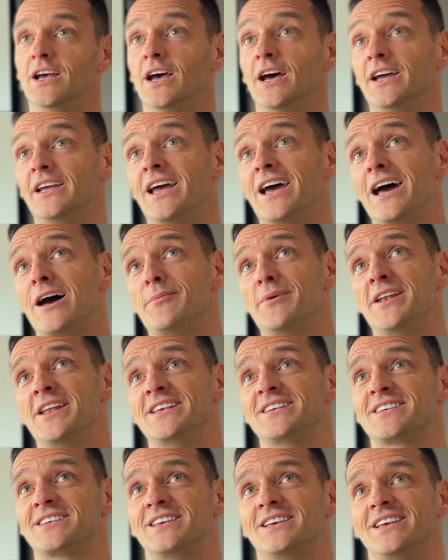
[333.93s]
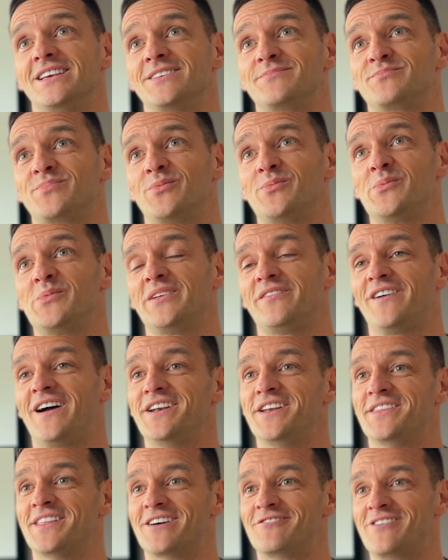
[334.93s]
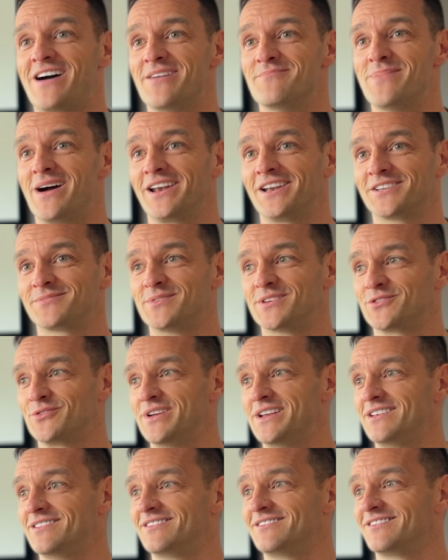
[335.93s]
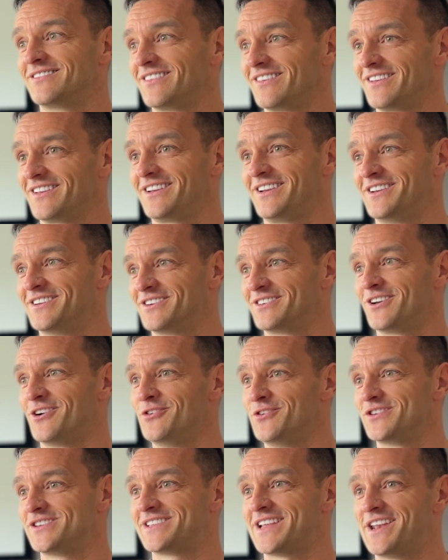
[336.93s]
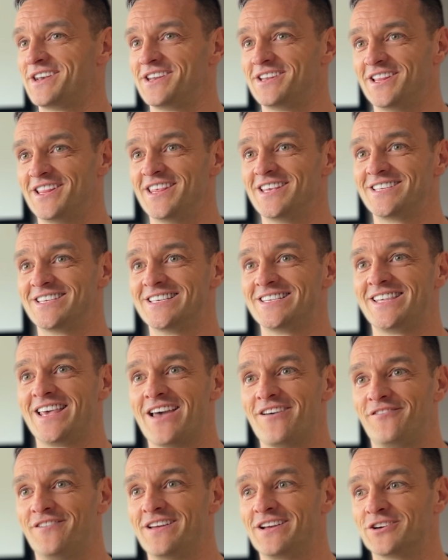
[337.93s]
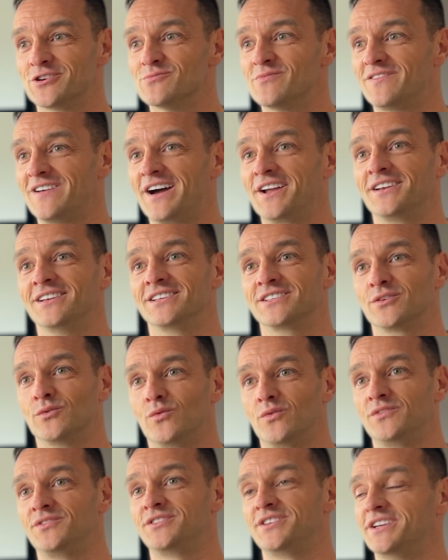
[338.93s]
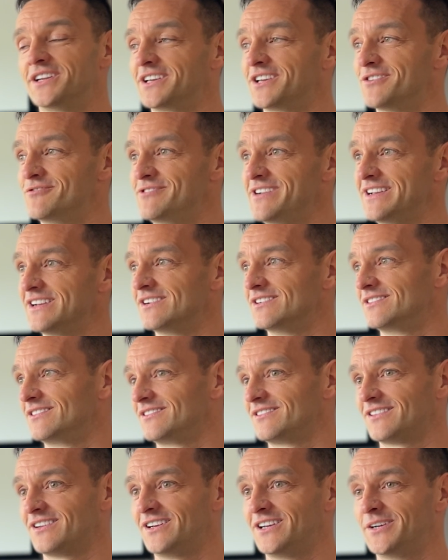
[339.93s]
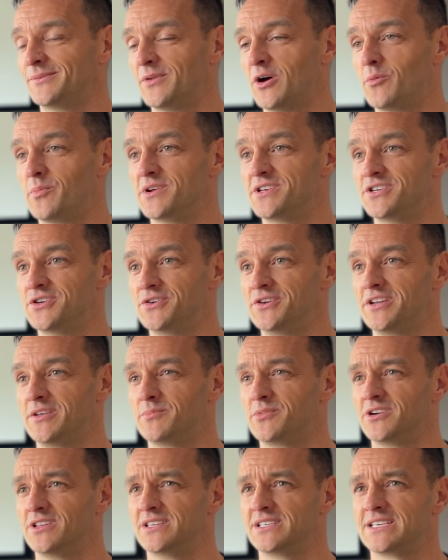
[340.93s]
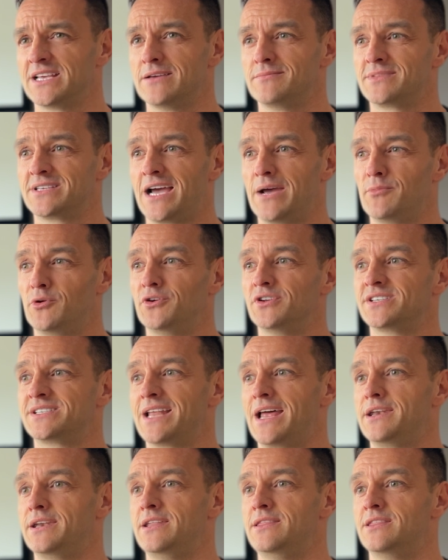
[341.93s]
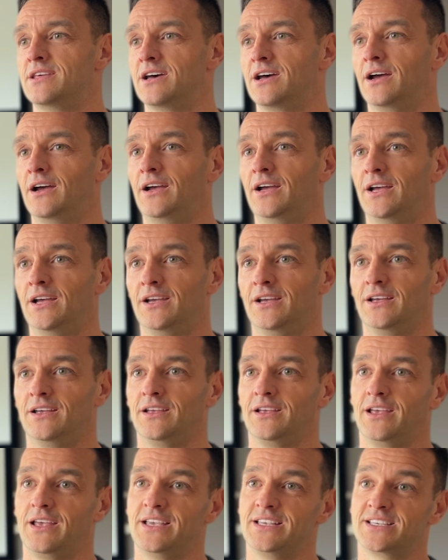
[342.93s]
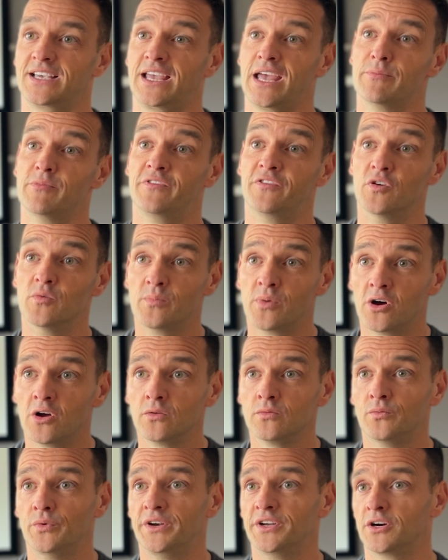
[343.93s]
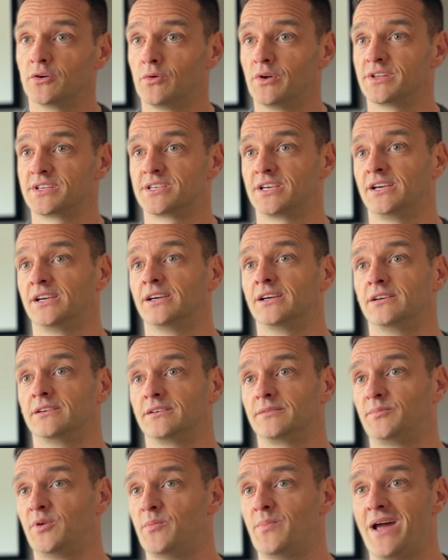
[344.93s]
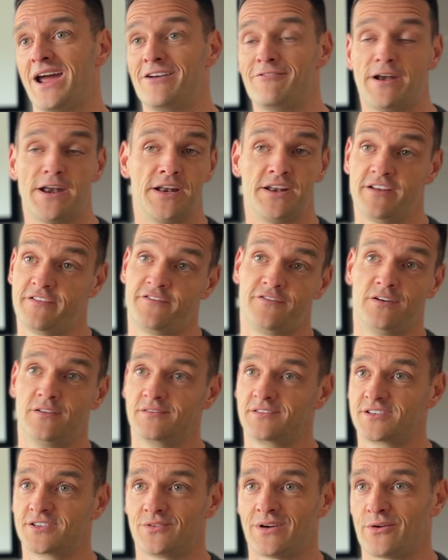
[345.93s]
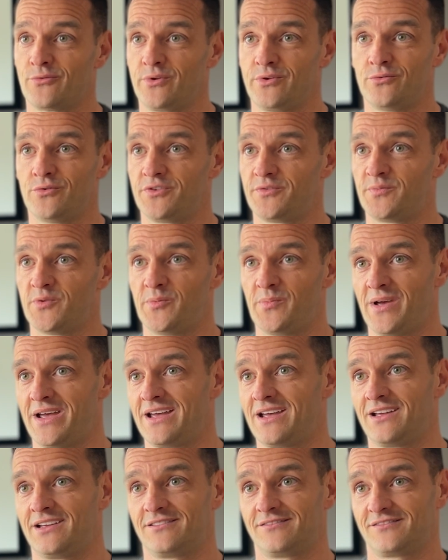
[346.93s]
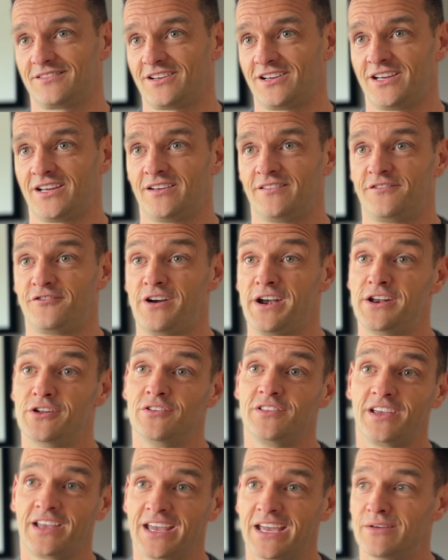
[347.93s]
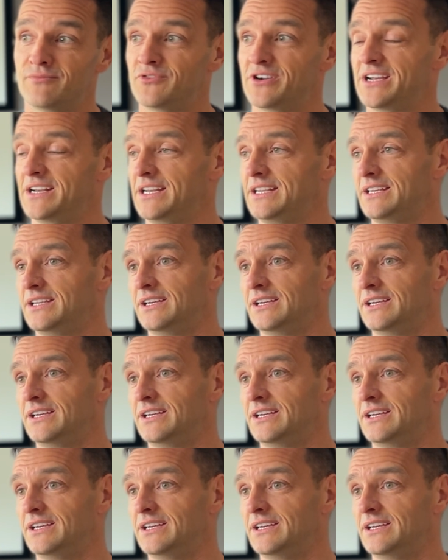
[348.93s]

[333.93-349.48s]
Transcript: Yeah, I mean, it's probably finding that right balance between, you know, understanding that this is the FA Cup final, it's a once in a career opportunity, but at the same time understanding that it's a game of football. We don't want to prepare any different to how we would prepare for any other game, really.